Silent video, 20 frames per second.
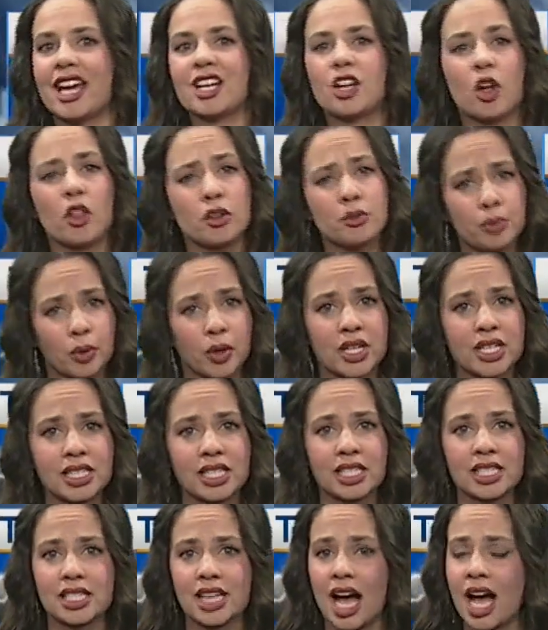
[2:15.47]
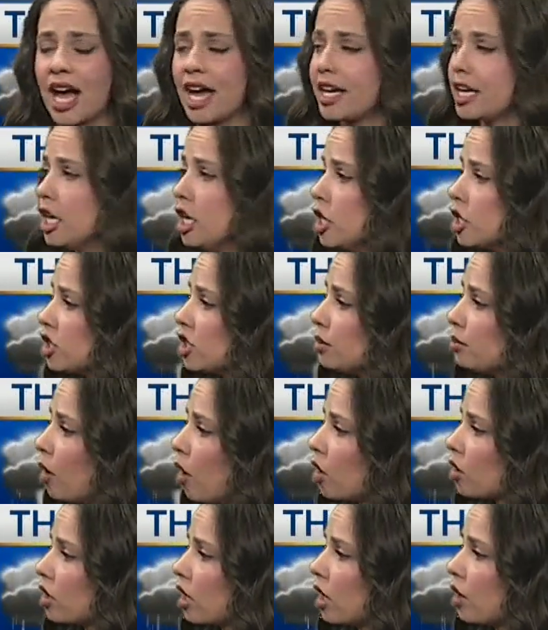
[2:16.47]
and on the breezy side.
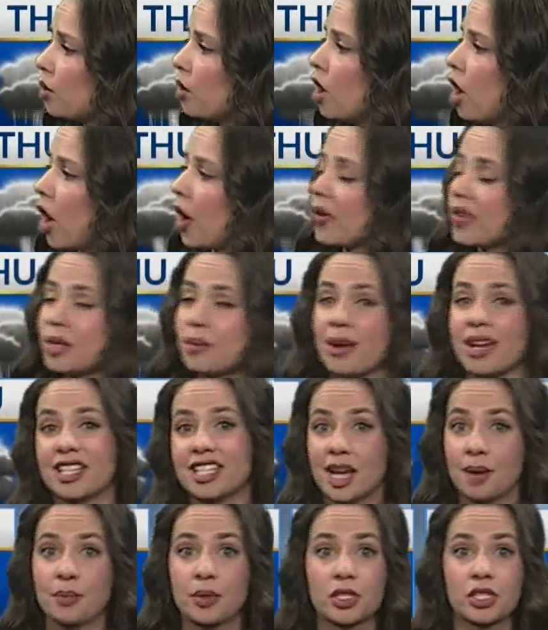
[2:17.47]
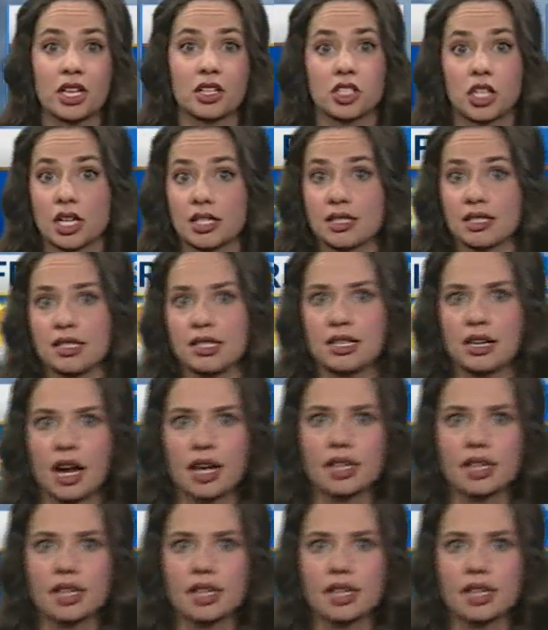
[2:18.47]
Tomorrow, only about a 10% chance to see an